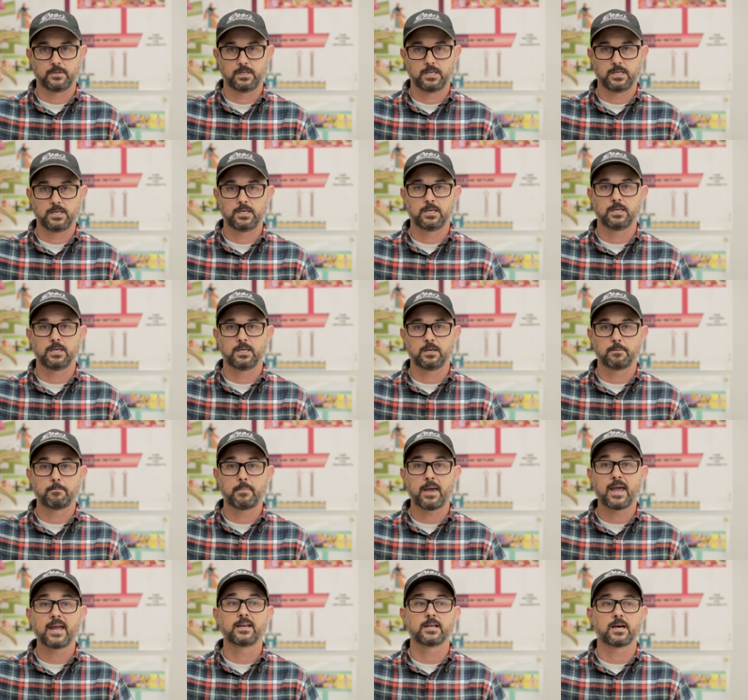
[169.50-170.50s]
he
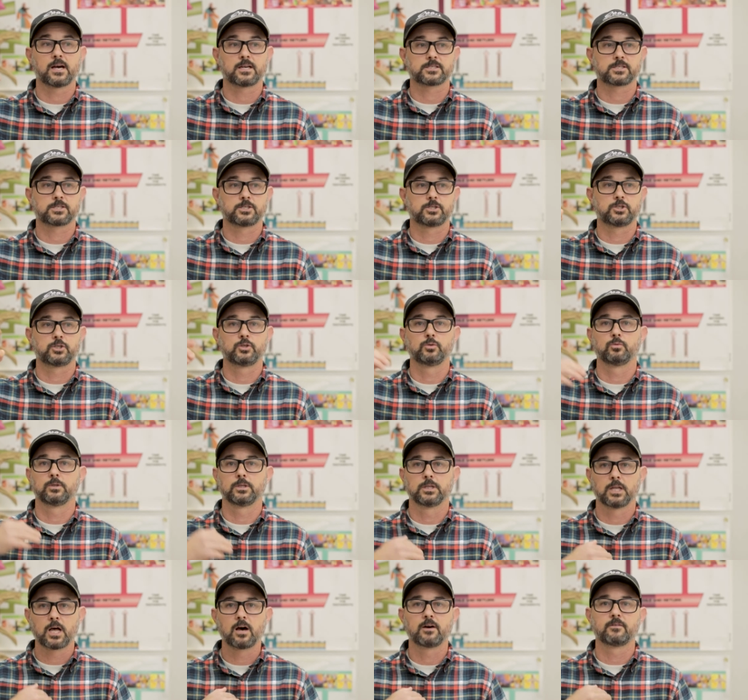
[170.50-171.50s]
made us to
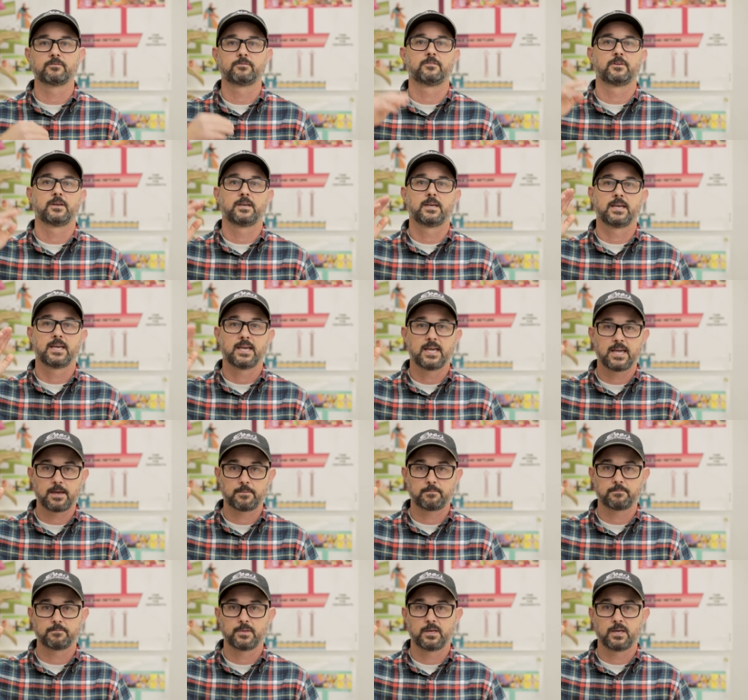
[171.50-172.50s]
love
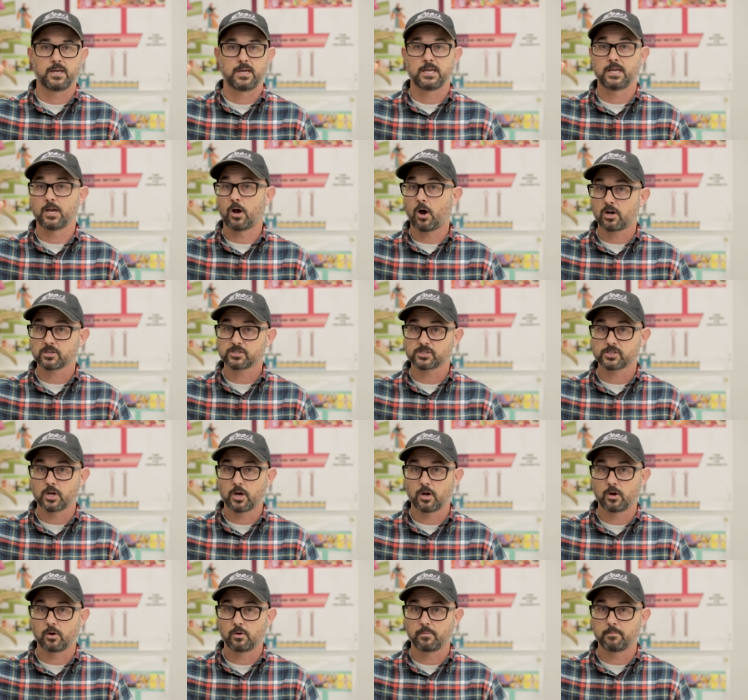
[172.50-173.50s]
him. He
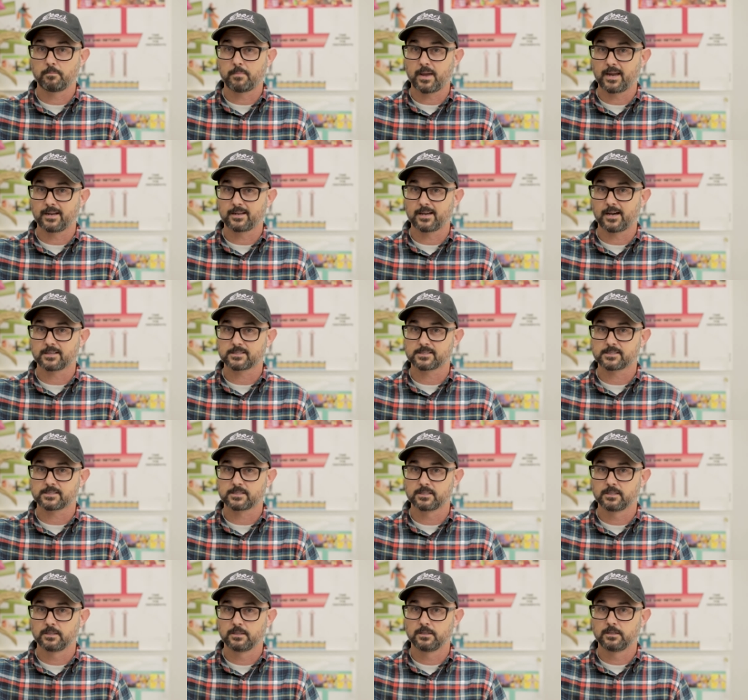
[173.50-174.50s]
also made
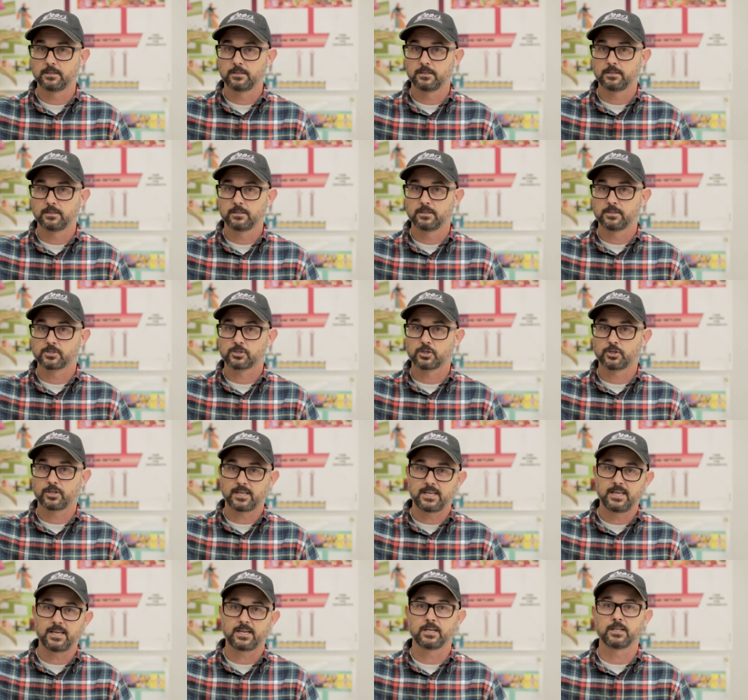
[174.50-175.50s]
us so that
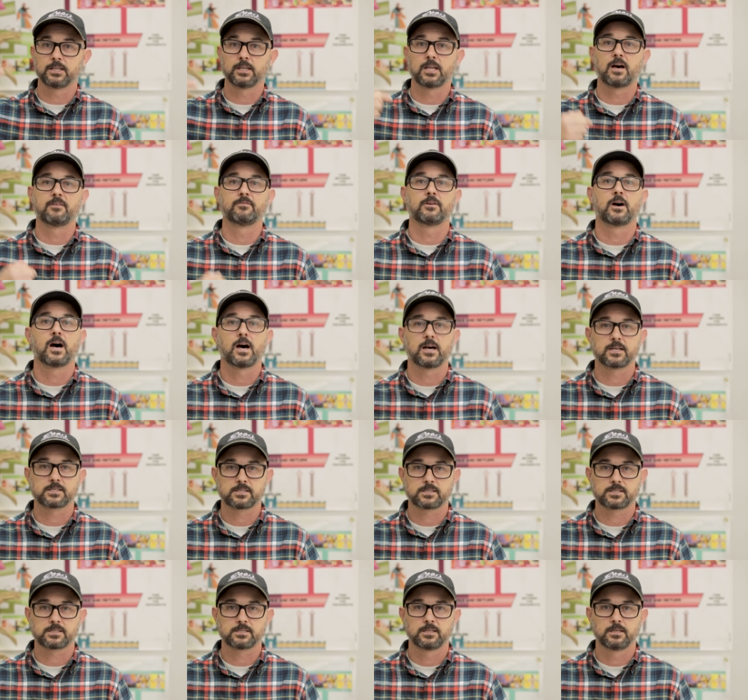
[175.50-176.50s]
he could love
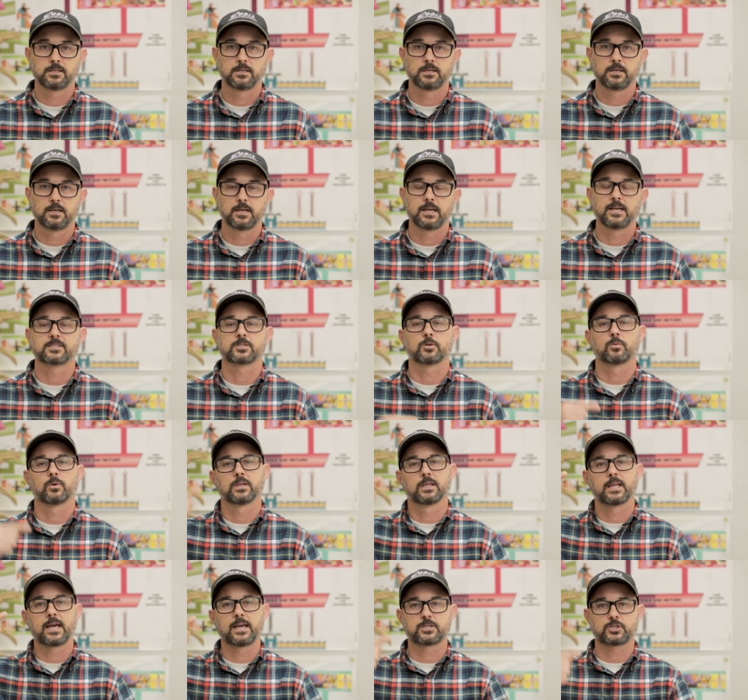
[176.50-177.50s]
us. It's a
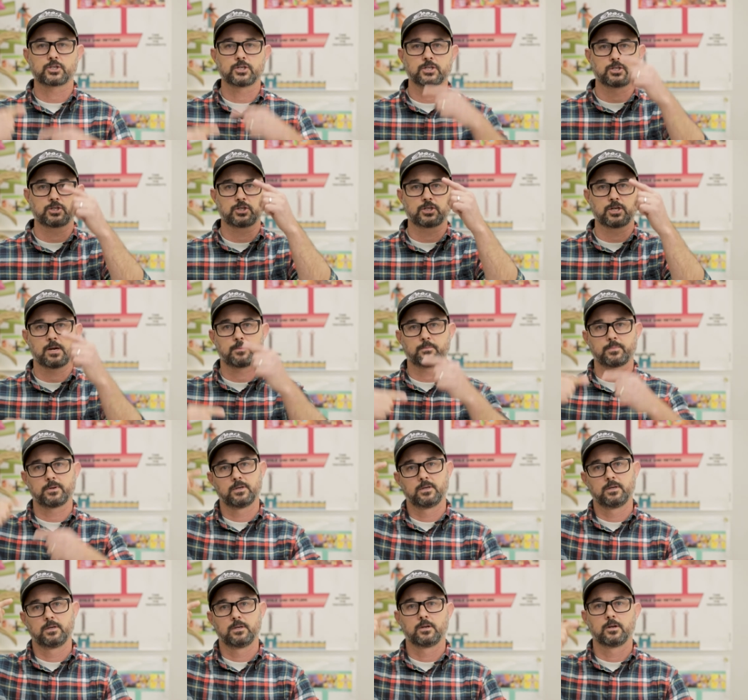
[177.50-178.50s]
relationship,
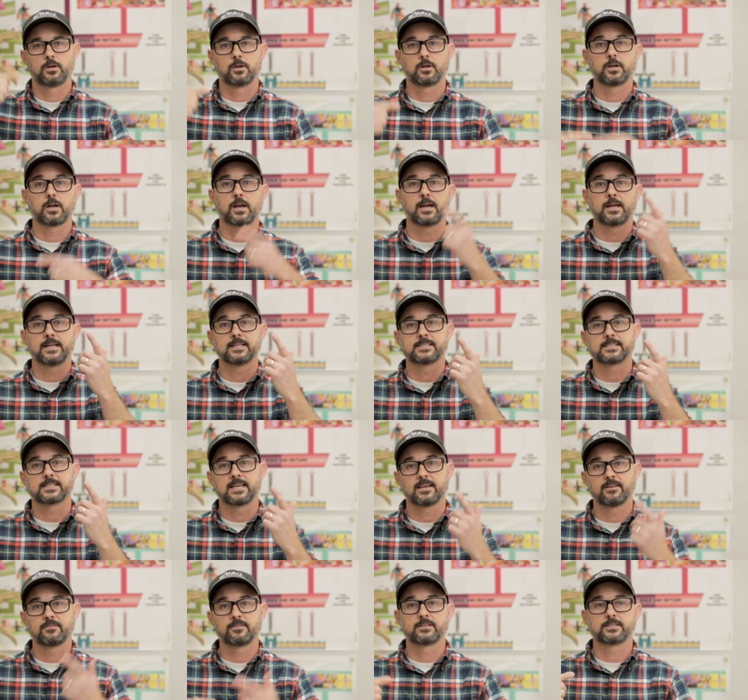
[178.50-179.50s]
all right? It's
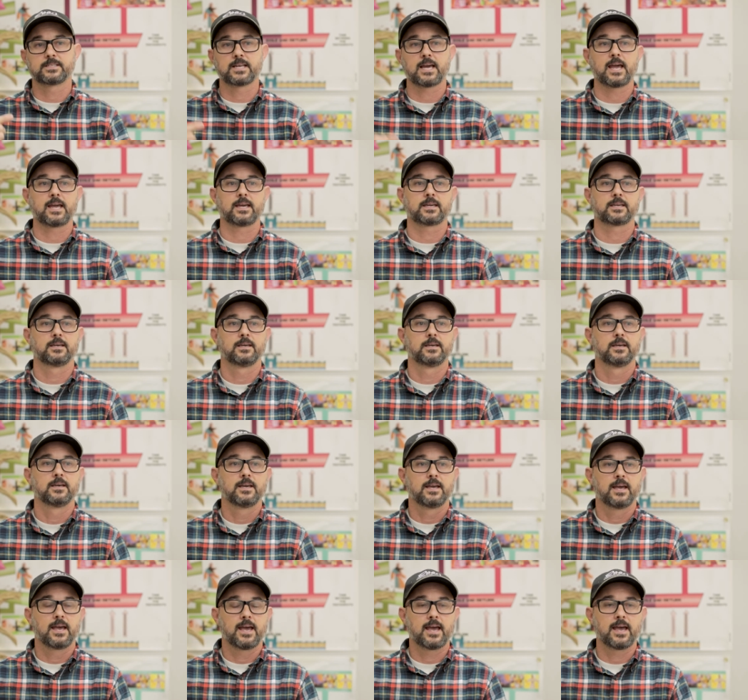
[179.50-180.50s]
give and take.
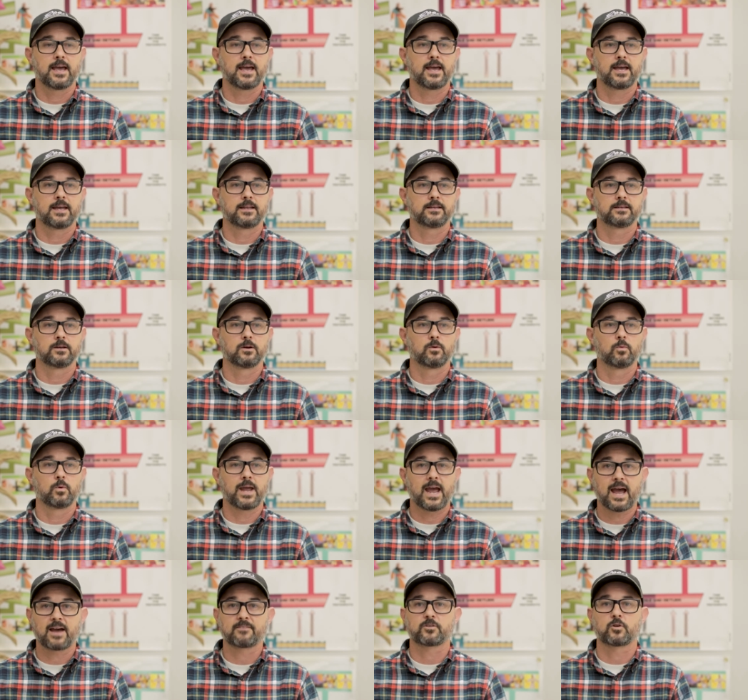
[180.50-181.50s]
And we have